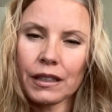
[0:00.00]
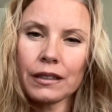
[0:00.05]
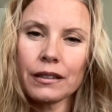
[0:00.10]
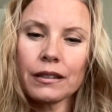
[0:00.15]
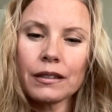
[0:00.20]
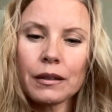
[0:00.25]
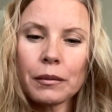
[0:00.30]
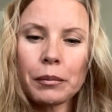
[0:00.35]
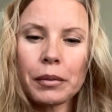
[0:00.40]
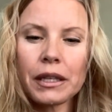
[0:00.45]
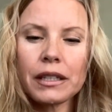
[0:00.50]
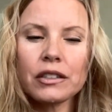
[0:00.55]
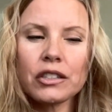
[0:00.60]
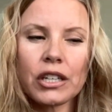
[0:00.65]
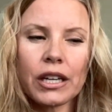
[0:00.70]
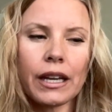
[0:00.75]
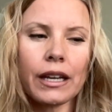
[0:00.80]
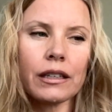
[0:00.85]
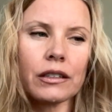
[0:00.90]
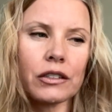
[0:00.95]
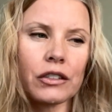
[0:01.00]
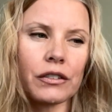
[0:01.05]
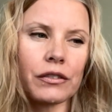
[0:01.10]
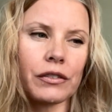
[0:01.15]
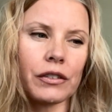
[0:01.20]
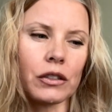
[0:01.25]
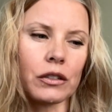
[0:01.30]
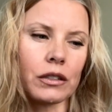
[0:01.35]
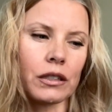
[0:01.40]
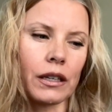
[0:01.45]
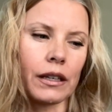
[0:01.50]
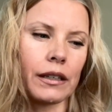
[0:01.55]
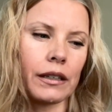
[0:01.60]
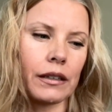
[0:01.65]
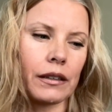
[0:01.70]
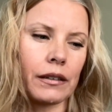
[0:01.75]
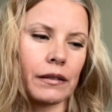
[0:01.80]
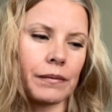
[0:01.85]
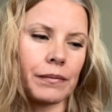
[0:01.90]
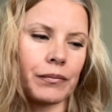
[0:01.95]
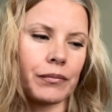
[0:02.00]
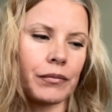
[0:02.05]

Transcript: This is a big change, it feels like.